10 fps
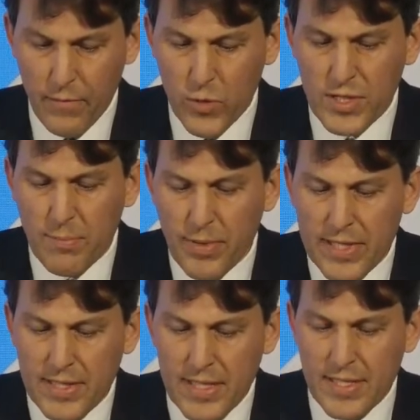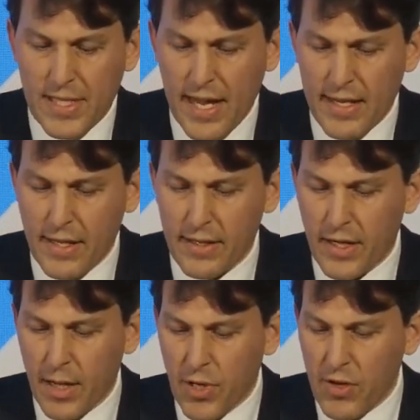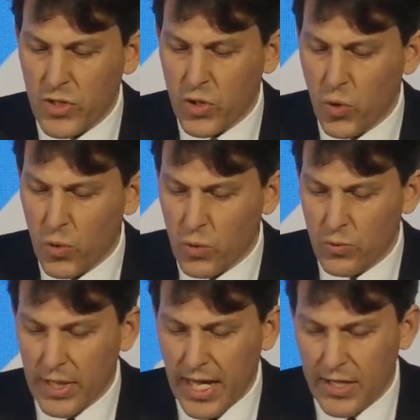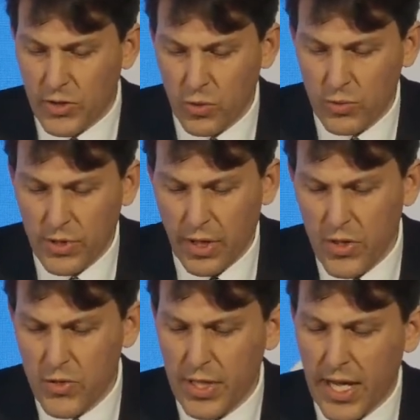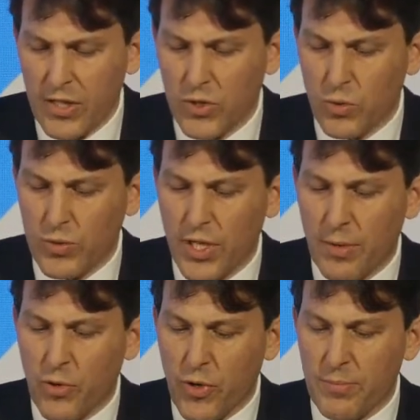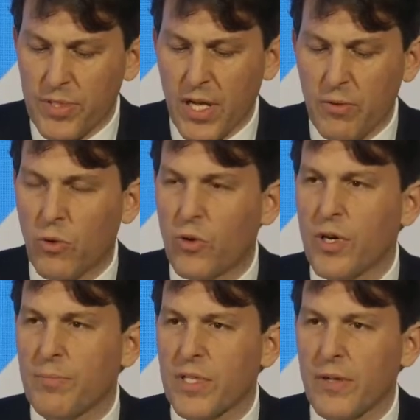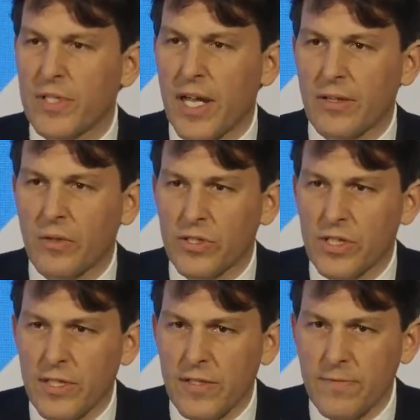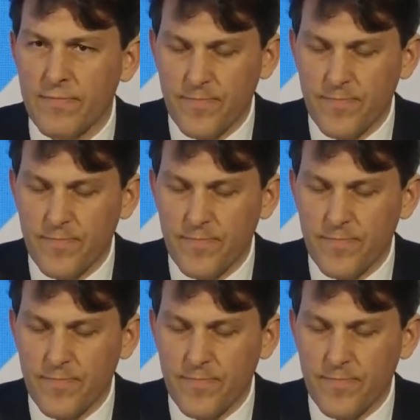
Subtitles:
For simplicity's sake, I'm going to use the catch-all term crypto or crypto technologies.